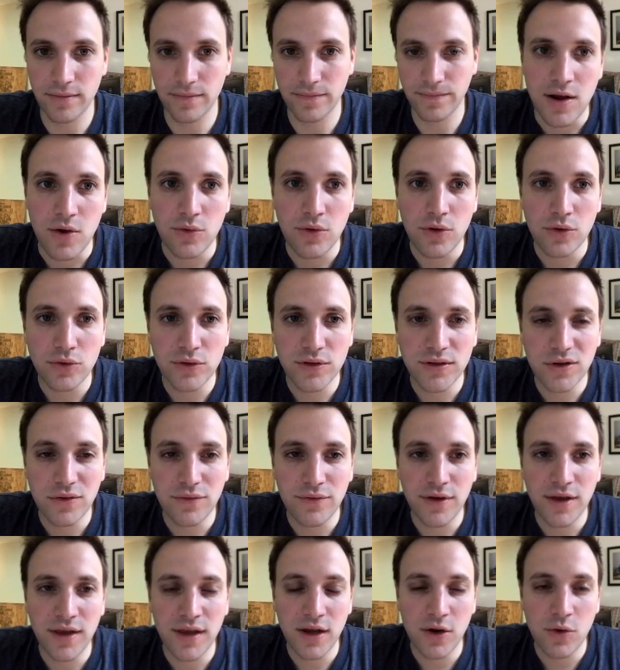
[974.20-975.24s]
Now notice
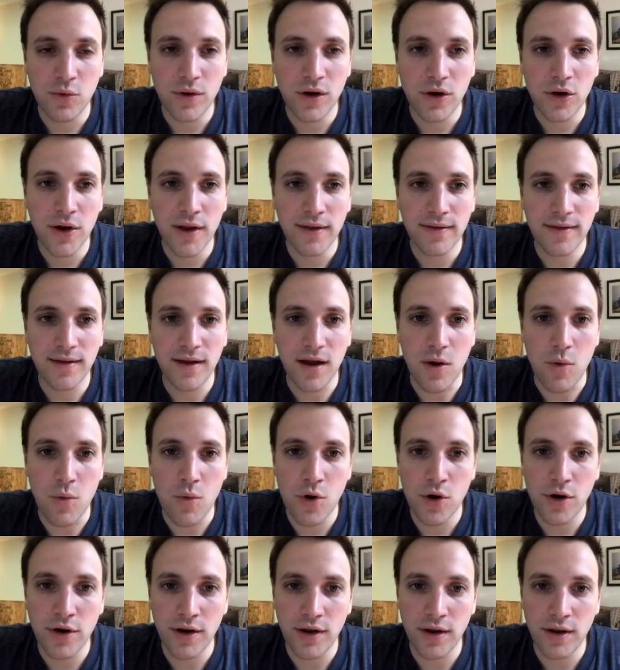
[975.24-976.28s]
over here we're getting a
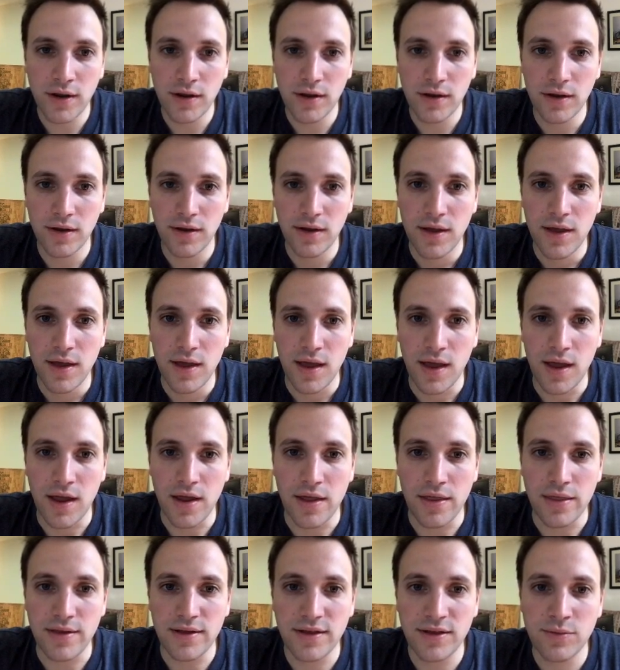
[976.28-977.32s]
warning,
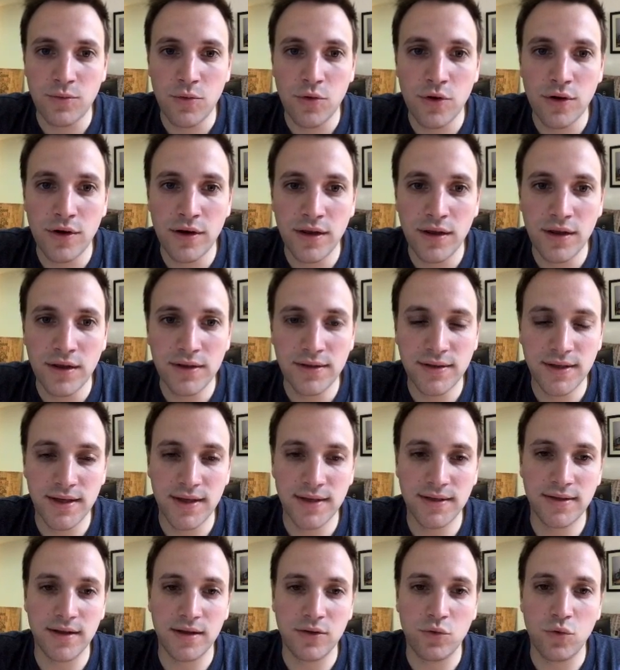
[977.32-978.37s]
and this warning
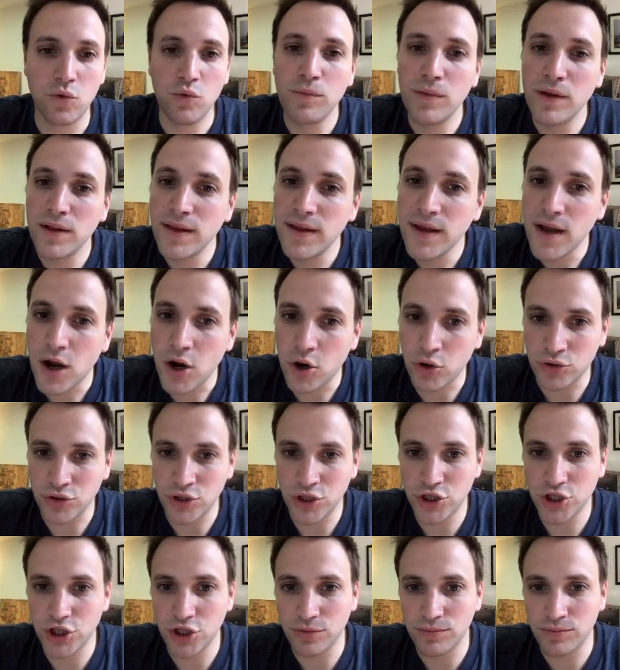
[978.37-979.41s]
says that we're building a
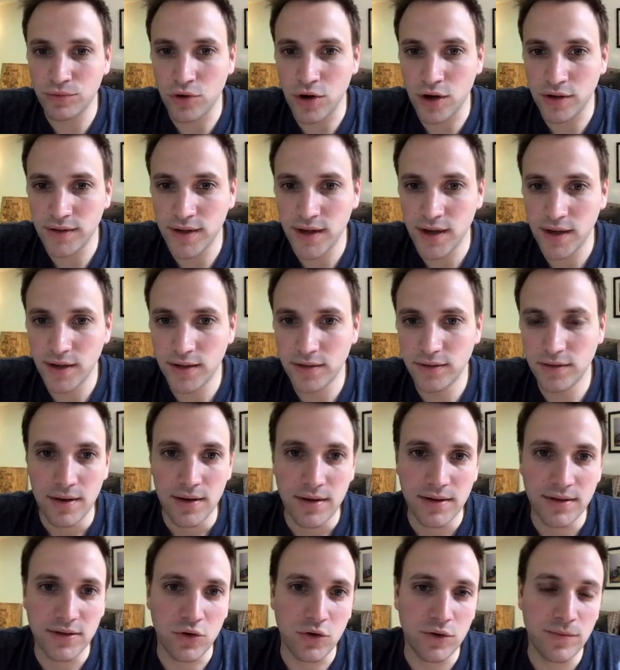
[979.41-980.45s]
Cartesian product.
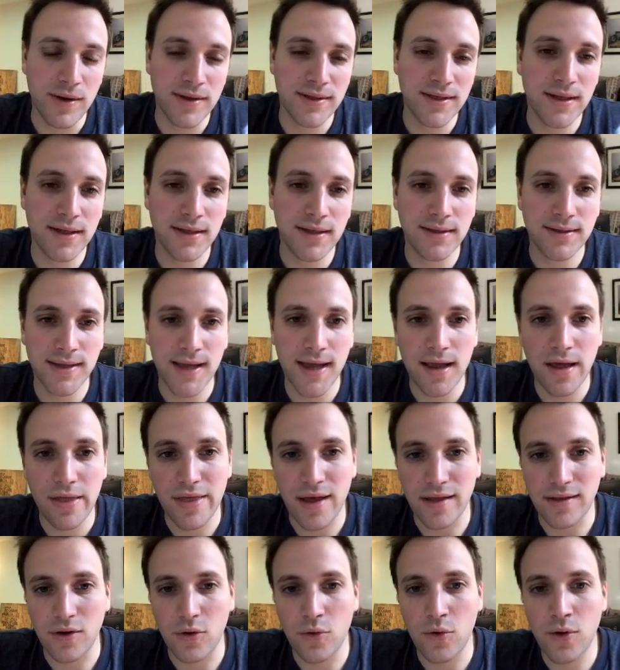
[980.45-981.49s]
So it's basically saying
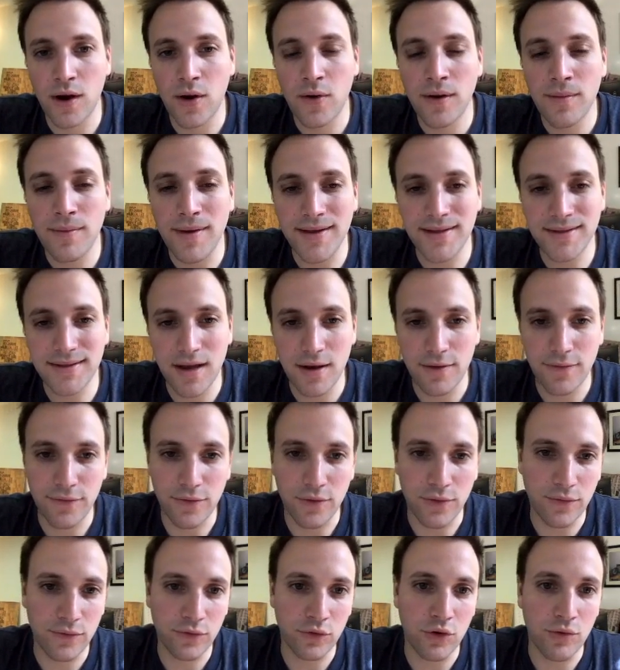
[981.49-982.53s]
that our query may
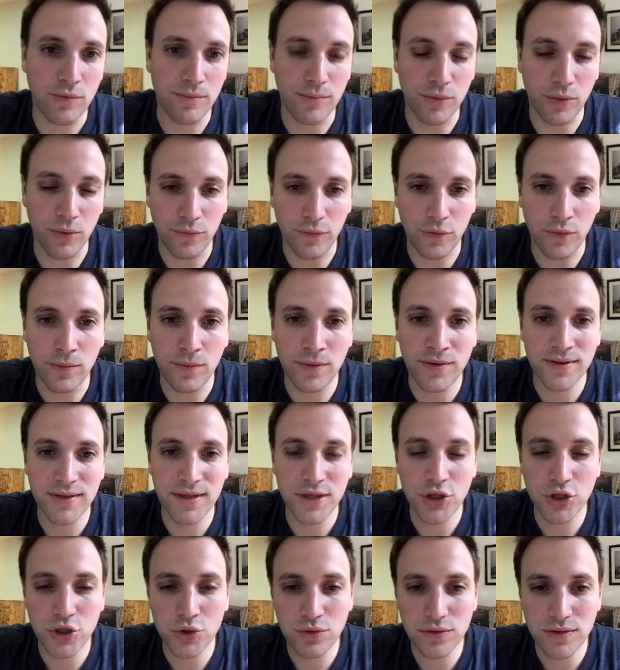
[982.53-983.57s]
suffer from performance
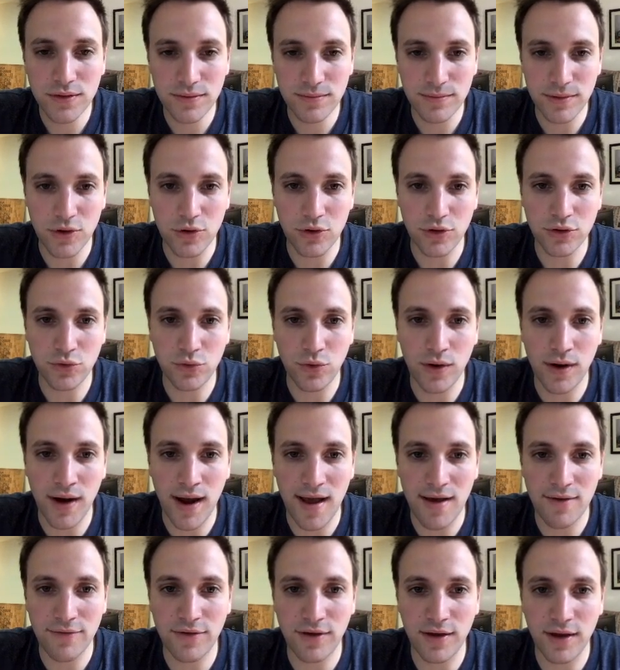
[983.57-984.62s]
issues because we are
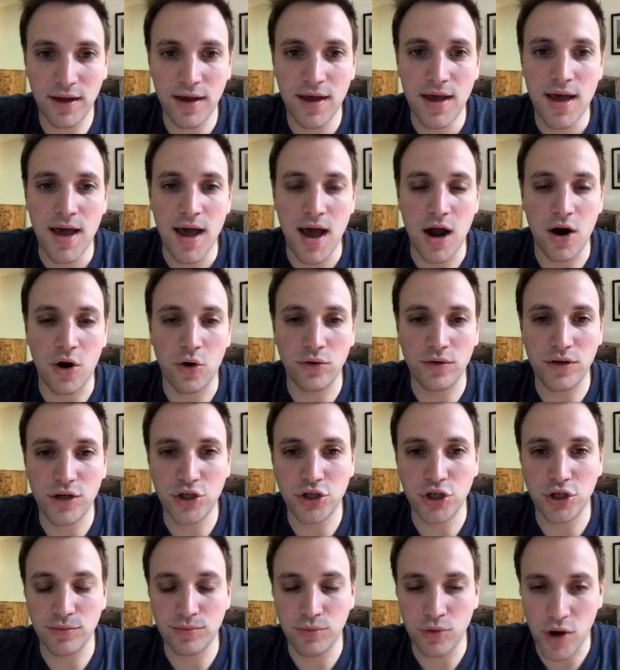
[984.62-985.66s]
having a
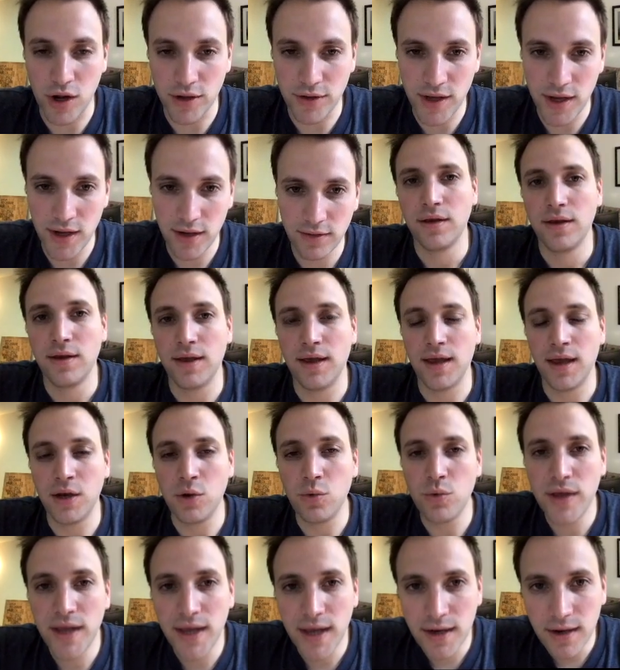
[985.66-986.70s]
Cartesian product, and
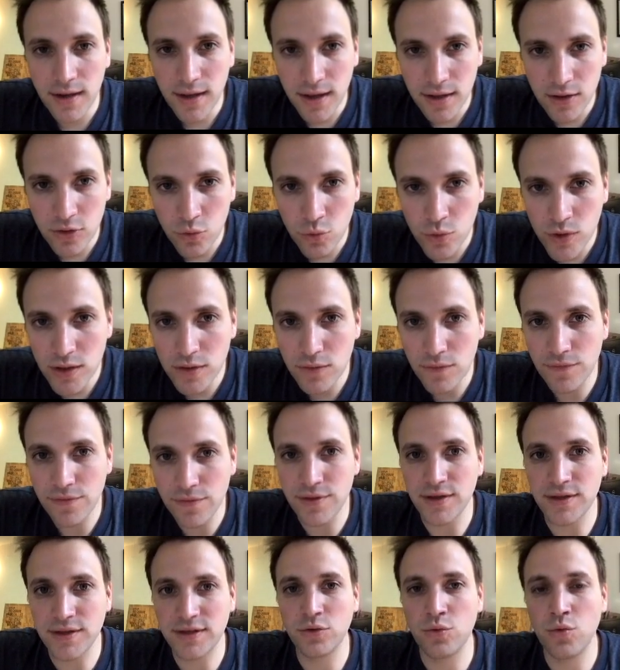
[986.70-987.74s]
we can get rid
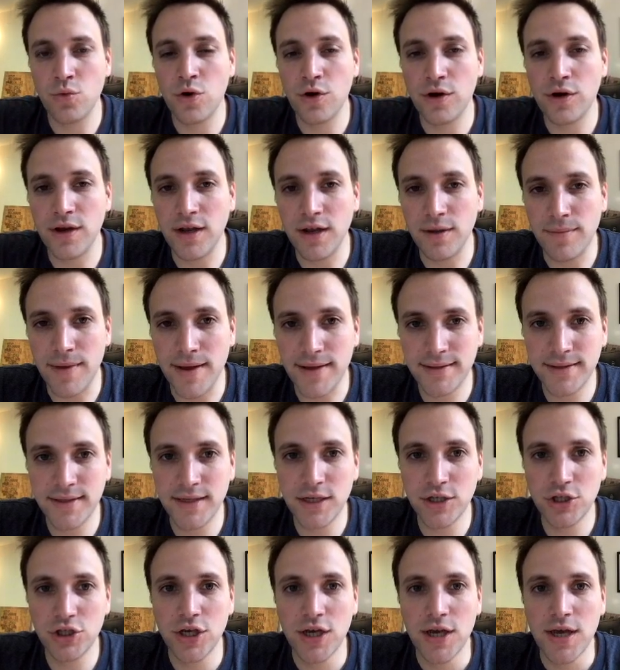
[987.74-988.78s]
of this warning
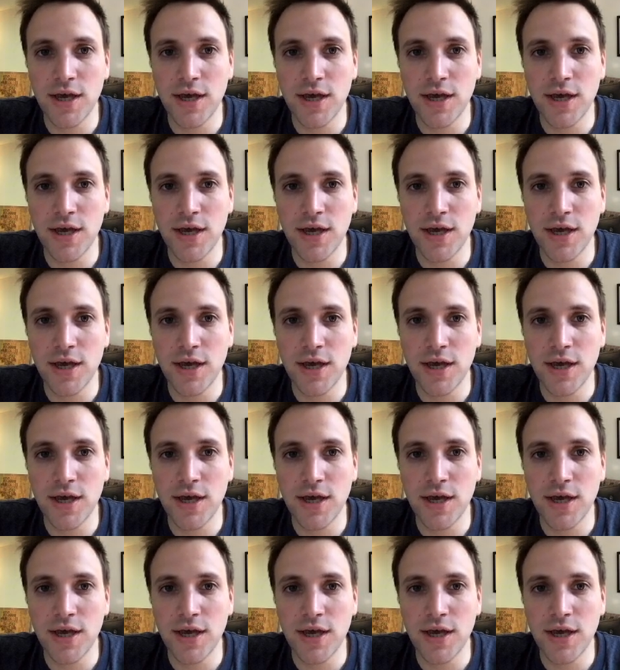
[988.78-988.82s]
message